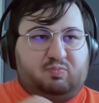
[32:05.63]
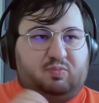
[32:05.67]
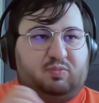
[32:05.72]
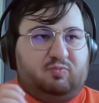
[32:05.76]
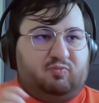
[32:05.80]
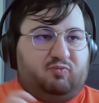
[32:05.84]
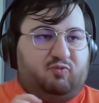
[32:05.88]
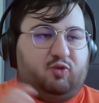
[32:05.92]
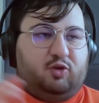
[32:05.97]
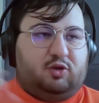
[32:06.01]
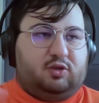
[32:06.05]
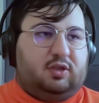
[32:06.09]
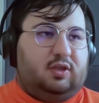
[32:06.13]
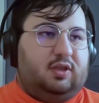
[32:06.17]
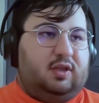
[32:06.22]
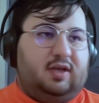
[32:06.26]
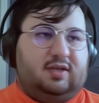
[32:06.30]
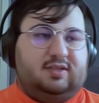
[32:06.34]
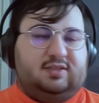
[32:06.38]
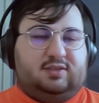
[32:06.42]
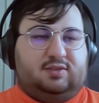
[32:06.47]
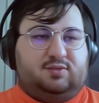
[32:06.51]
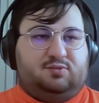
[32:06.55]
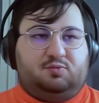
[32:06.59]
for the
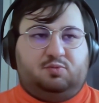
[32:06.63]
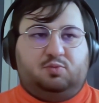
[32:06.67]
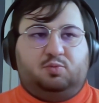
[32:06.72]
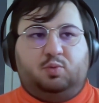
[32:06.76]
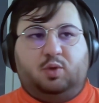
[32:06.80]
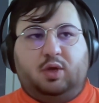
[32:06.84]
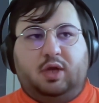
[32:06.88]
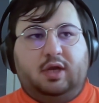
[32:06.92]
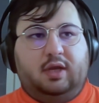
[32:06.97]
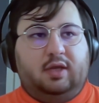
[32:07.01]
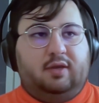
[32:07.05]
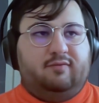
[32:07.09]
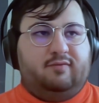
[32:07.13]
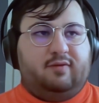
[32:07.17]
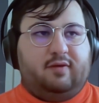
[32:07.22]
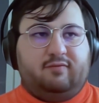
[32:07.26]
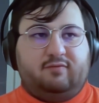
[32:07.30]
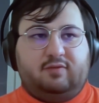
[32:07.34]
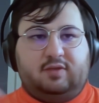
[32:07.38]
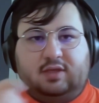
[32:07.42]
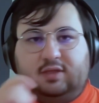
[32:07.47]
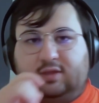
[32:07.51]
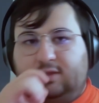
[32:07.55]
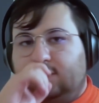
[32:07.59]
last 20,
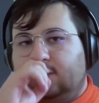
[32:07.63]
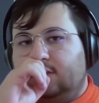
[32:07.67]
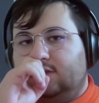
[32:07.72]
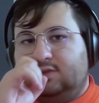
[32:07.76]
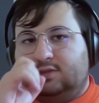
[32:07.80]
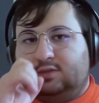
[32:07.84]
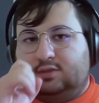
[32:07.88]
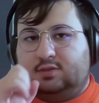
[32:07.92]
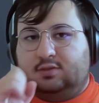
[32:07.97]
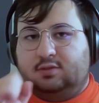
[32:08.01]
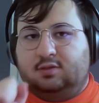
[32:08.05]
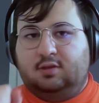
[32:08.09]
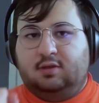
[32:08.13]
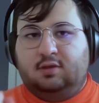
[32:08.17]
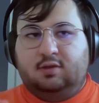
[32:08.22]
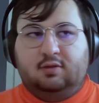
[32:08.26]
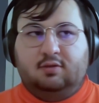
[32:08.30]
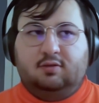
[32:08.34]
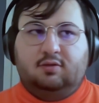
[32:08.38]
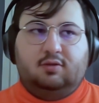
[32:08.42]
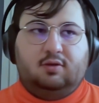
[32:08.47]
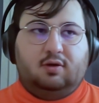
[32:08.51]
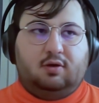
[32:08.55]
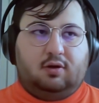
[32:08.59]
15 years,
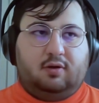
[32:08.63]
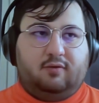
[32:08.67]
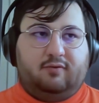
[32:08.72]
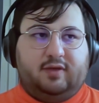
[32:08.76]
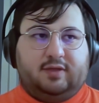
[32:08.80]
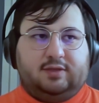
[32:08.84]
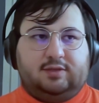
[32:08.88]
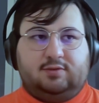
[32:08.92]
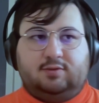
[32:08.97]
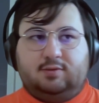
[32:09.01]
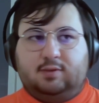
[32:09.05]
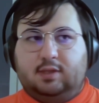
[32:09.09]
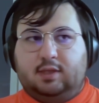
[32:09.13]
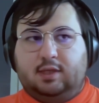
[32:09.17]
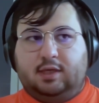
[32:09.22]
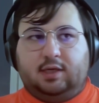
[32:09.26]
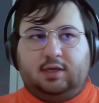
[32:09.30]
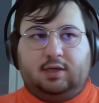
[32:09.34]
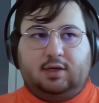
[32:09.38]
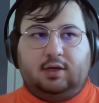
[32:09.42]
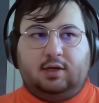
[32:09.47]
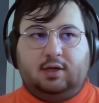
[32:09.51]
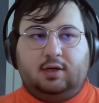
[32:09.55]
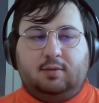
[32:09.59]
none of us really
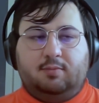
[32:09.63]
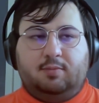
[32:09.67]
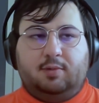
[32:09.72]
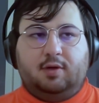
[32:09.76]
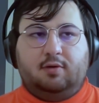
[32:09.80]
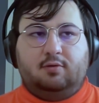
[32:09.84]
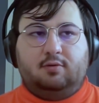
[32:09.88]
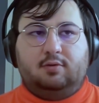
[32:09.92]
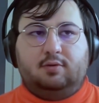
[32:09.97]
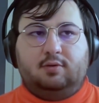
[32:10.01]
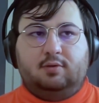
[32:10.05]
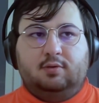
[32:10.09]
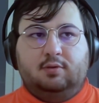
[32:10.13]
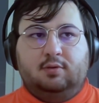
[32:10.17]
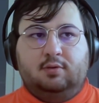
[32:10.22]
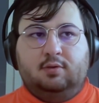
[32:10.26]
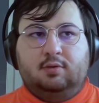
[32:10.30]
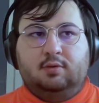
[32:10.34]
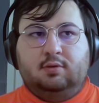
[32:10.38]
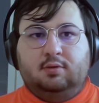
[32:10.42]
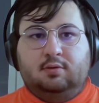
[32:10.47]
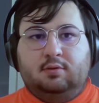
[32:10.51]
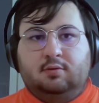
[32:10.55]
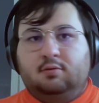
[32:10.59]
cared about
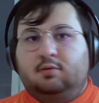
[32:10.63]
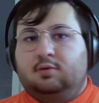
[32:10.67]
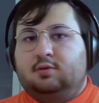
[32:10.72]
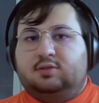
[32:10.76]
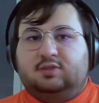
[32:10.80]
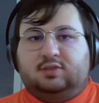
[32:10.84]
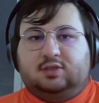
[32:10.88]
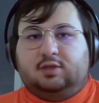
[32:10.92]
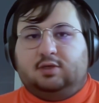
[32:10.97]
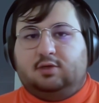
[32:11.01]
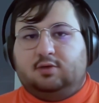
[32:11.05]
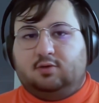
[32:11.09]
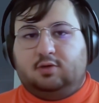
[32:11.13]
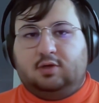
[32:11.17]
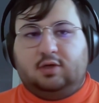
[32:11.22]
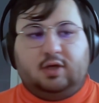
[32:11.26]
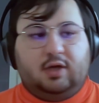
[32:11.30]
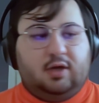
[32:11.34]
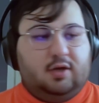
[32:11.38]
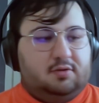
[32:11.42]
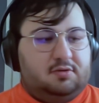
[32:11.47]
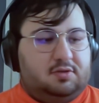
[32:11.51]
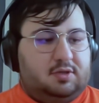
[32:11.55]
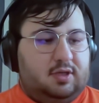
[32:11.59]
securing
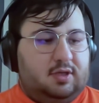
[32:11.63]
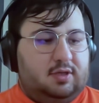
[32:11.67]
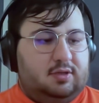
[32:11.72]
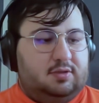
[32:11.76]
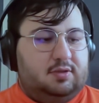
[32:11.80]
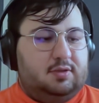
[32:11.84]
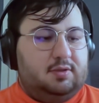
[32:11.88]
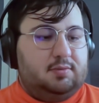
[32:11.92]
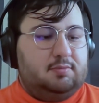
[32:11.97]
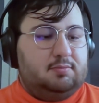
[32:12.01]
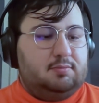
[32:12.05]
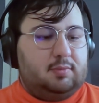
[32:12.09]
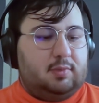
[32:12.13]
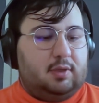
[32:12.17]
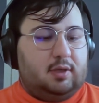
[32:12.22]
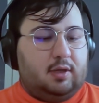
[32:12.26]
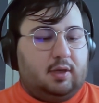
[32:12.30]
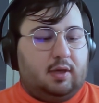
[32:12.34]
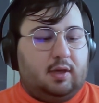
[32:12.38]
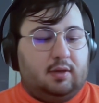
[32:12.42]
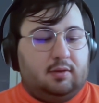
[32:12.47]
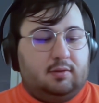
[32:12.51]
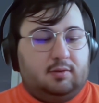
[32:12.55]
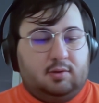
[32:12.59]
our data,
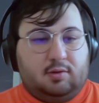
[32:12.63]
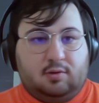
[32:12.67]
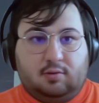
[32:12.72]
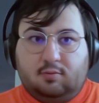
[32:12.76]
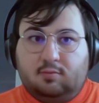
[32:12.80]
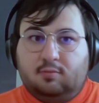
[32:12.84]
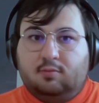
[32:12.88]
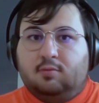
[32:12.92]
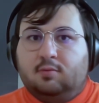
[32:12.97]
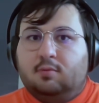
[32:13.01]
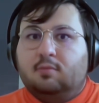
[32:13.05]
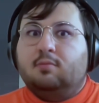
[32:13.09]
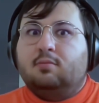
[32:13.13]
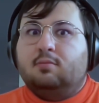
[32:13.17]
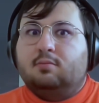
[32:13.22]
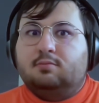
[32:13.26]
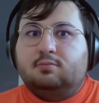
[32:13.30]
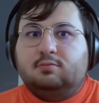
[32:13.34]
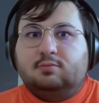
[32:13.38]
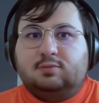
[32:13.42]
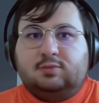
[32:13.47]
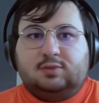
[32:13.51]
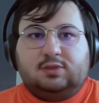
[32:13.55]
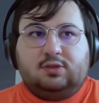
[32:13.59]
and
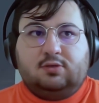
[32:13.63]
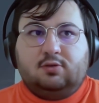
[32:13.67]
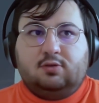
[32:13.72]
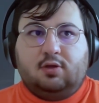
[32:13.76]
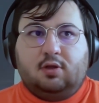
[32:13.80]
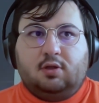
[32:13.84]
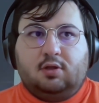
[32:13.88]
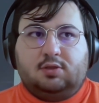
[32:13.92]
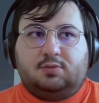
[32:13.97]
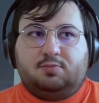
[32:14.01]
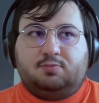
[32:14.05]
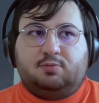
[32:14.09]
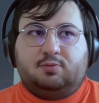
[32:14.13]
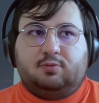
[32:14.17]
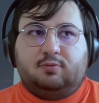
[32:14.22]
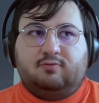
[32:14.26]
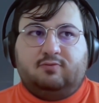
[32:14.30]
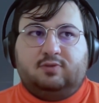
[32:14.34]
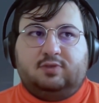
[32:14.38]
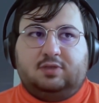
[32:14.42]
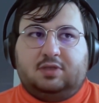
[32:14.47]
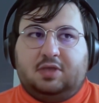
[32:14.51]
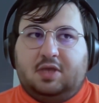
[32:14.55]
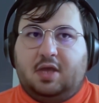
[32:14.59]
zero-knowledge
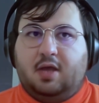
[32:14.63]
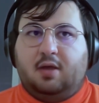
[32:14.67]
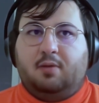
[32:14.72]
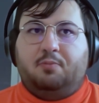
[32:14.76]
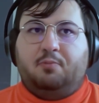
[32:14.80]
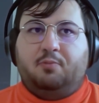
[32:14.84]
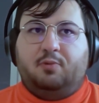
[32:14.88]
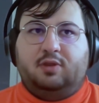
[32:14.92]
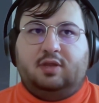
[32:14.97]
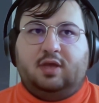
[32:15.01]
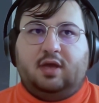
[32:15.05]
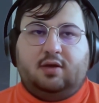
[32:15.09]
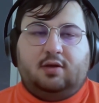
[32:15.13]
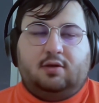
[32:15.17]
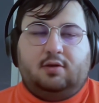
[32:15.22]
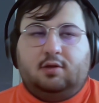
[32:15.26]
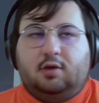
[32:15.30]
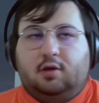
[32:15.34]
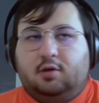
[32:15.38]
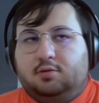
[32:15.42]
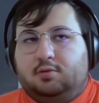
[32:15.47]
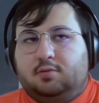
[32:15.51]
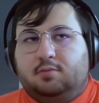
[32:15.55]
proofs help with that a lot.